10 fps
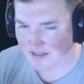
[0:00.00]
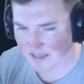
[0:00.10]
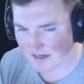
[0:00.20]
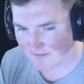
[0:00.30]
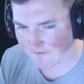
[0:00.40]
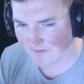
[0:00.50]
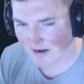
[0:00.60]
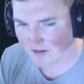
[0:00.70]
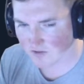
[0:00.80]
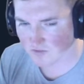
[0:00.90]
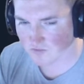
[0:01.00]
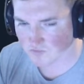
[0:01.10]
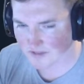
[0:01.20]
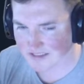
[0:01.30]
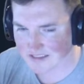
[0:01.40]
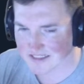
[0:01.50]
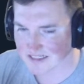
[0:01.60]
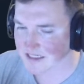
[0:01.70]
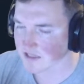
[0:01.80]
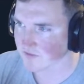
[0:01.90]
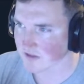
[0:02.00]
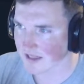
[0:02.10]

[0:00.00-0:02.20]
say file written successfully.